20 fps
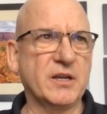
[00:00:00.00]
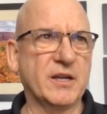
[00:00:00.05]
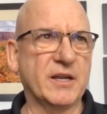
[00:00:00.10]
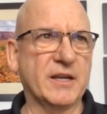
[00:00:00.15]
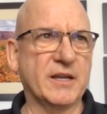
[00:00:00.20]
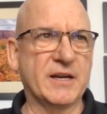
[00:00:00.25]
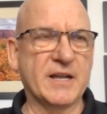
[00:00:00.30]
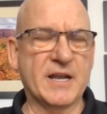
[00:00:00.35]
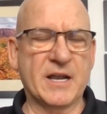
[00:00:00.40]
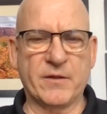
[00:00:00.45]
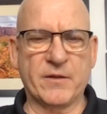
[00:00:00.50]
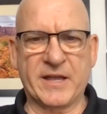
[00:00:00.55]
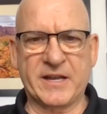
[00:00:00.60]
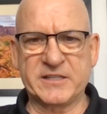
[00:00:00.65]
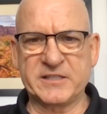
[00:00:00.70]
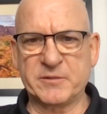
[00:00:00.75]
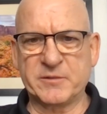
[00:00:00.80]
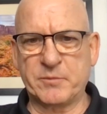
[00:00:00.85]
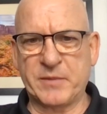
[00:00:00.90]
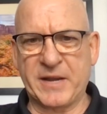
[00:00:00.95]
and how that
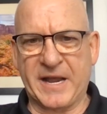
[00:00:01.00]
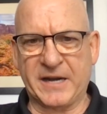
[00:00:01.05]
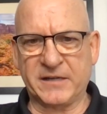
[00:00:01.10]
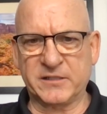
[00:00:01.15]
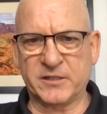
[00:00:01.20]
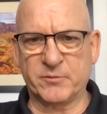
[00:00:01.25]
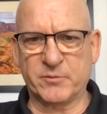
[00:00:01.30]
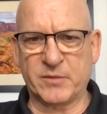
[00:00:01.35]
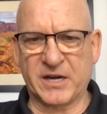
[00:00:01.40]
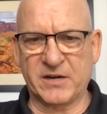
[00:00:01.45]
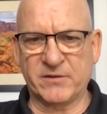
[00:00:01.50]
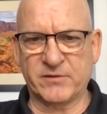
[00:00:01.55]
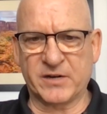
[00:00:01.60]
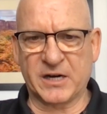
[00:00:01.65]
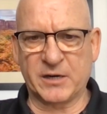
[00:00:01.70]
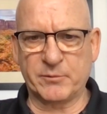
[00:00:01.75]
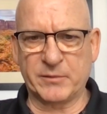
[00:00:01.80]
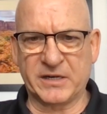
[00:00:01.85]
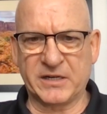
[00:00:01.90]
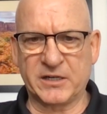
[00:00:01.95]
is impacted by
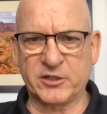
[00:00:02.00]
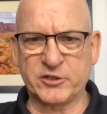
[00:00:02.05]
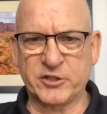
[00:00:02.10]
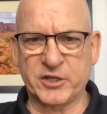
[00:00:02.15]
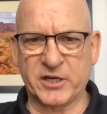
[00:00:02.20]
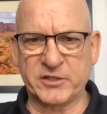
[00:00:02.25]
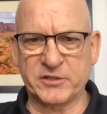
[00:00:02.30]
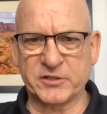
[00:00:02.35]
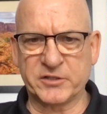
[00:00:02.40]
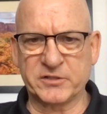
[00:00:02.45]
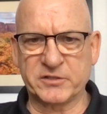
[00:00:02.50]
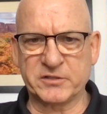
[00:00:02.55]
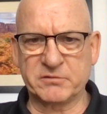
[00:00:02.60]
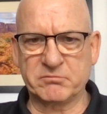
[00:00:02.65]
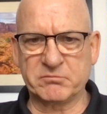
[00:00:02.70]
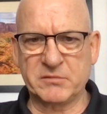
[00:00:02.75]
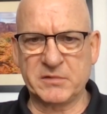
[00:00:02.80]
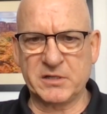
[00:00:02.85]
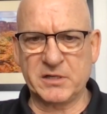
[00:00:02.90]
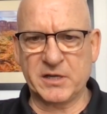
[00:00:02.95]
environmental changes
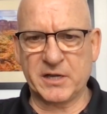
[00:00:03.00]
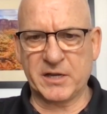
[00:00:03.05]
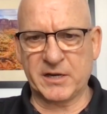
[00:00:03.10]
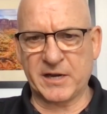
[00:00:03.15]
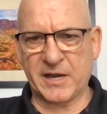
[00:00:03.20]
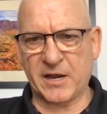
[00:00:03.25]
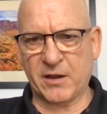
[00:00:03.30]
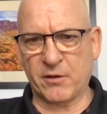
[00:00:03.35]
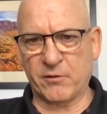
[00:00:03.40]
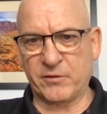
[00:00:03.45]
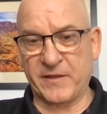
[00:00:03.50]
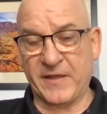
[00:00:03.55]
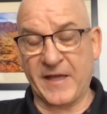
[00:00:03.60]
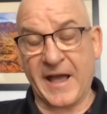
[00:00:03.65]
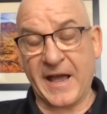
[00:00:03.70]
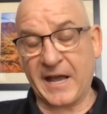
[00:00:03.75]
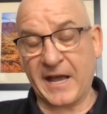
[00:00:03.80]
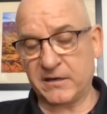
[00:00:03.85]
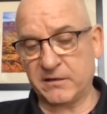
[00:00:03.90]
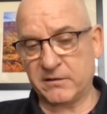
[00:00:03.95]
and how
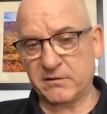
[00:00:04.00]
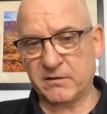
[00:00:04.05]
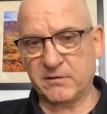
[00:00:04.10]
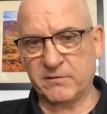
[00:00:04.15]
that